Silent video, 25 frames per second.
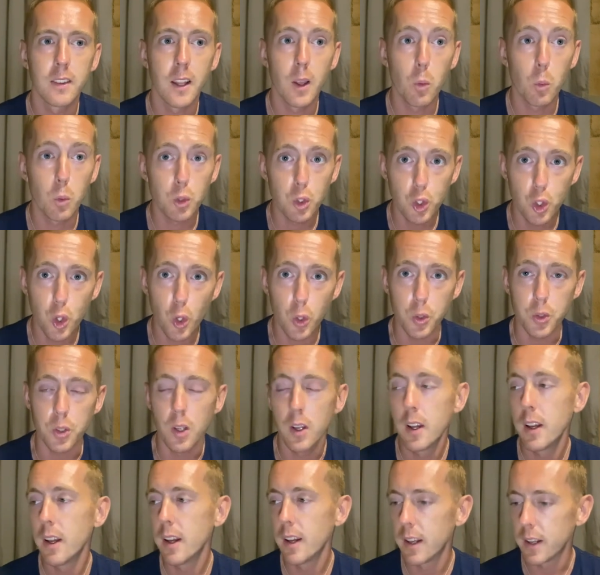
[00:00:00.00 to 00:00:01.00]
It was good.
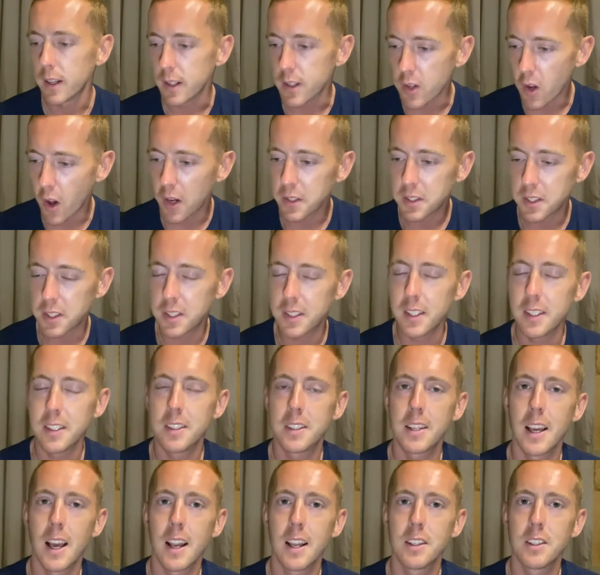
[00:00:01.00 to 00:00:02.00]
Nice to see
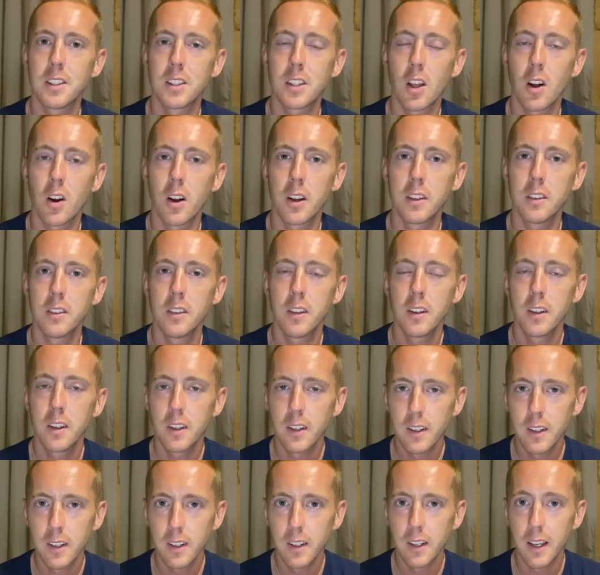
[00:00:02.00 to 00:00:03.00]
Telles starting.
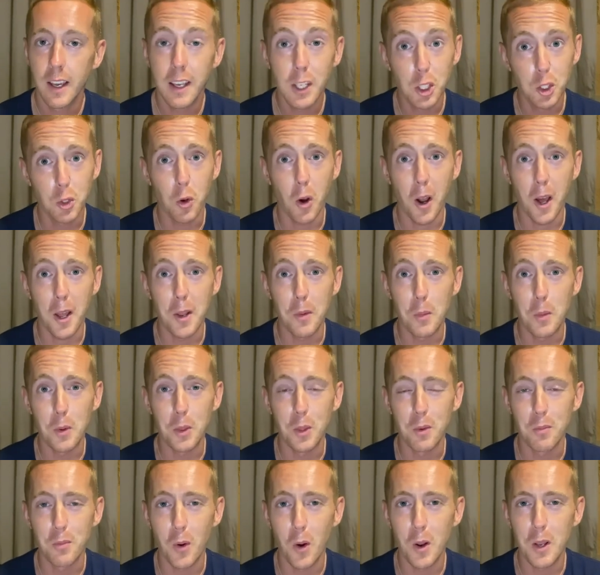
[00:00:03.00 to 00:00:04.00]
He tried it with
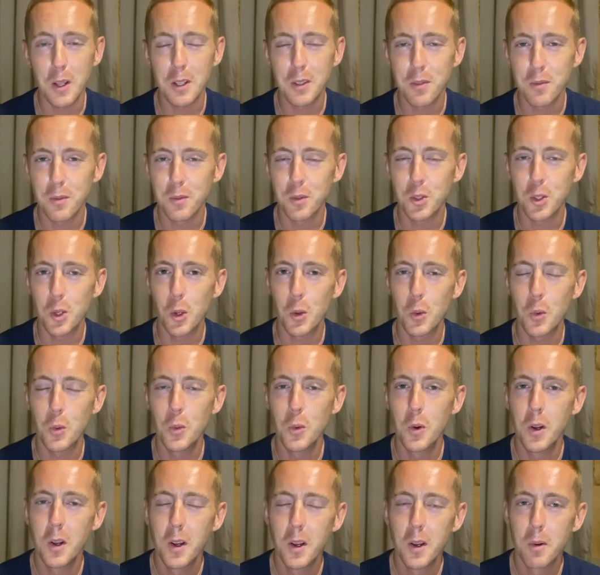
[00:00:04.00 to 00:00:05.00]
the volley from
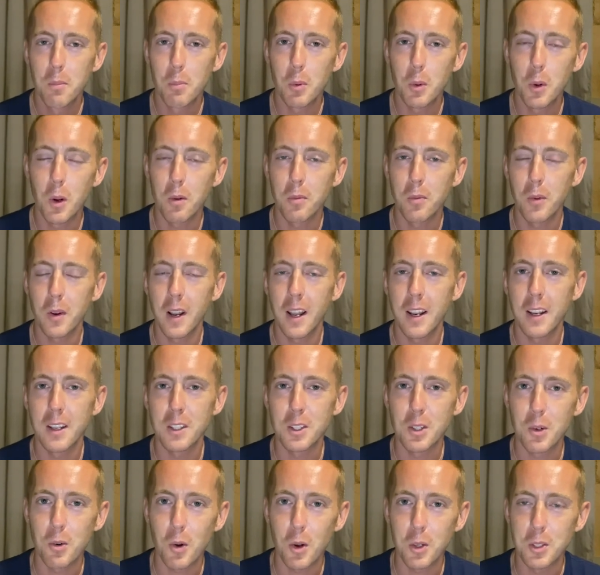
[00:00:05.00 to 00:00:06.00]
two Bruno
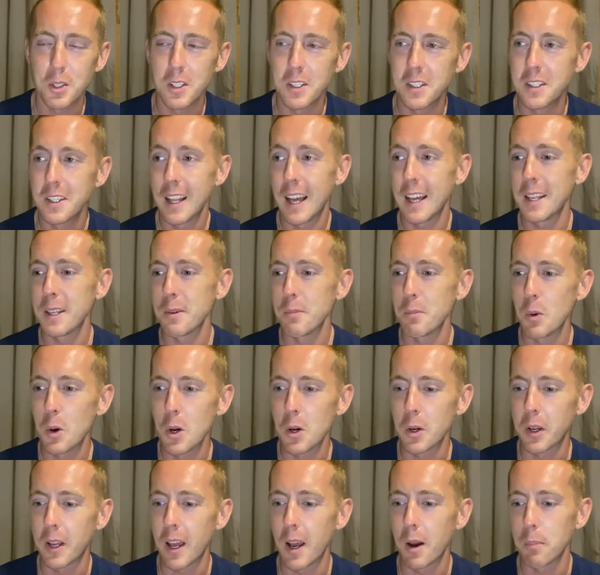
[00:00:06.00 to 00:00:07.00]
Fernandes crosses. That didn't
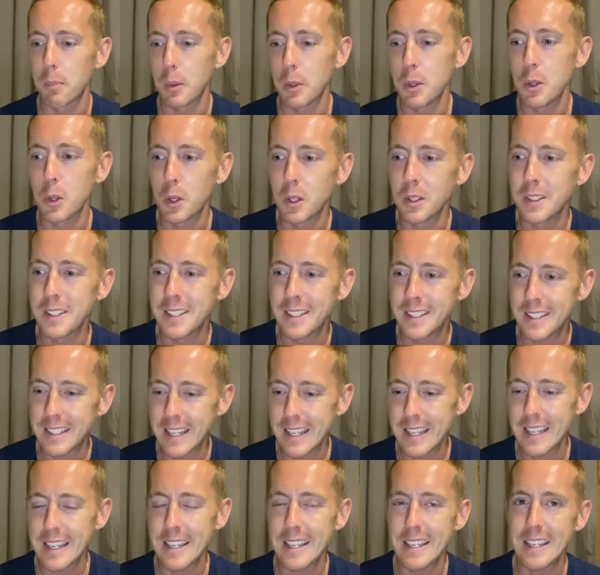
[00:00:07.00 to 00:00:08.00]
work out, but you can
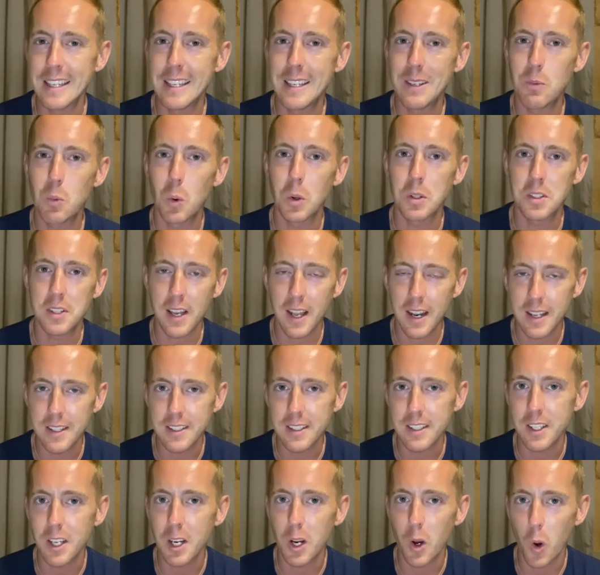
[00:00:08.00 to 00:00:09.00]
see what Telles
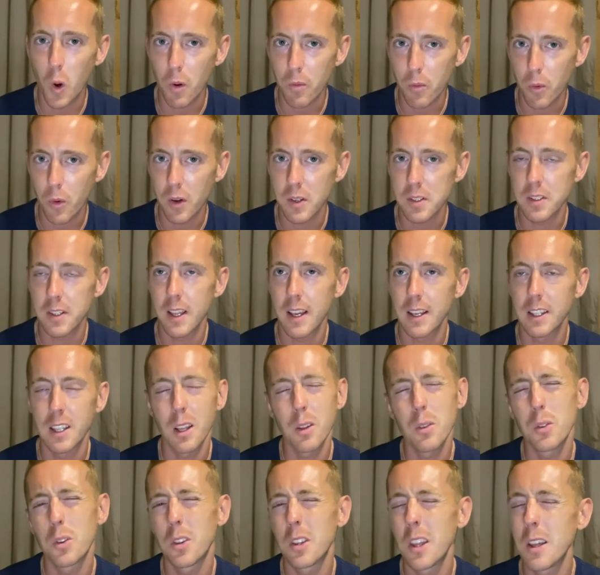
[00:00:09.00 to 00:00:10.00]
is going to offer us there.
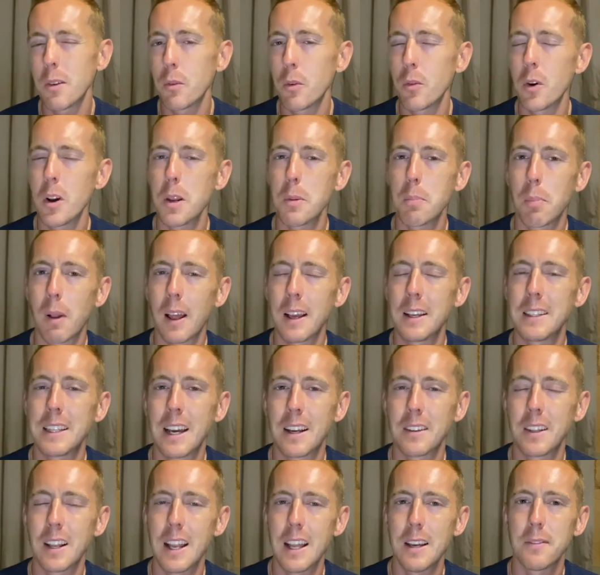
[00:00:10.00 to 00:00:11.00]
Don't think we really played
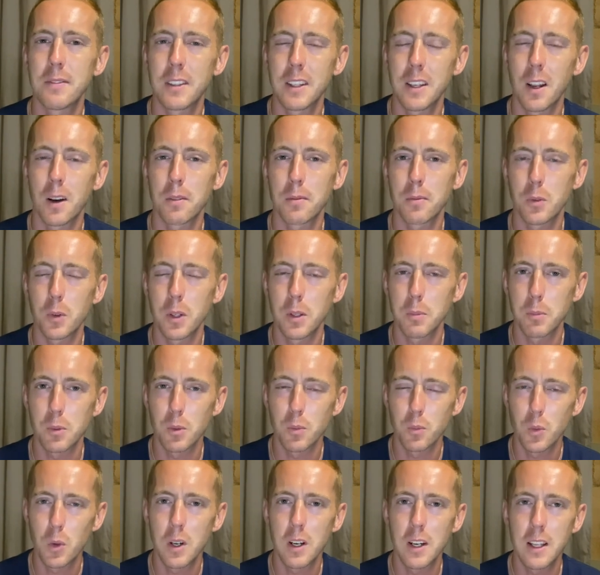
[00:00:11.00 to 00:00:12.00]
down the left enough for him to
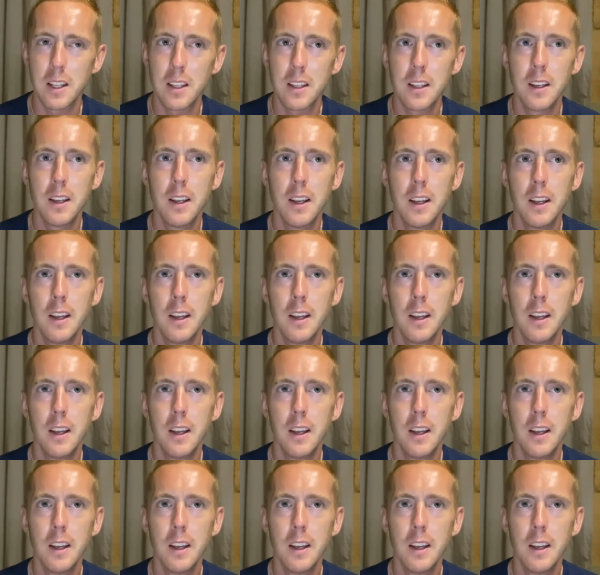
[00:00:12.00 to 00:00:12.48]
really